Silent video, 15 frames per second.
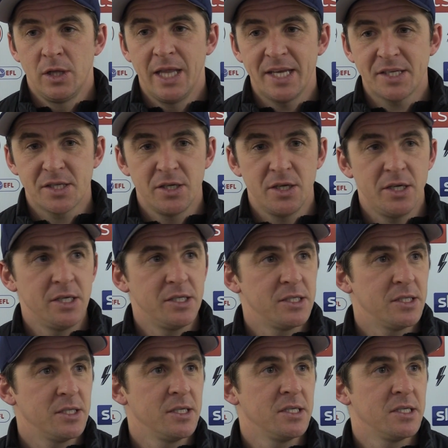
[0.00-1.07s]
listening.
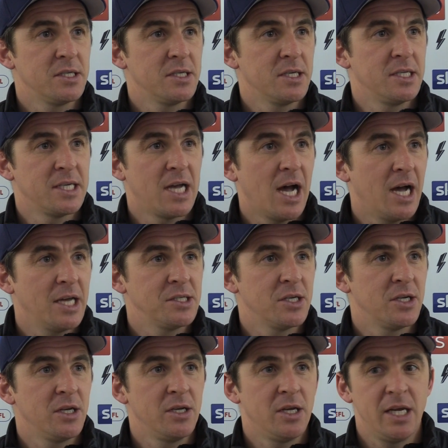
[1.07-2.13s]
His
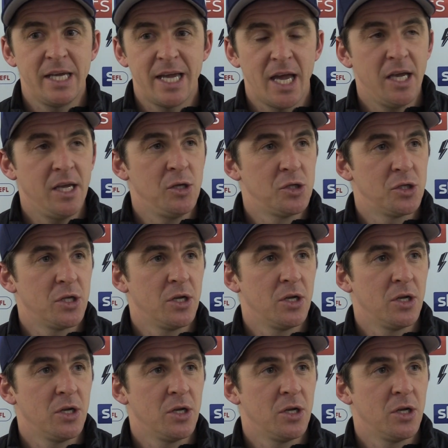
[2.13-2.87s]
eyes are engaged,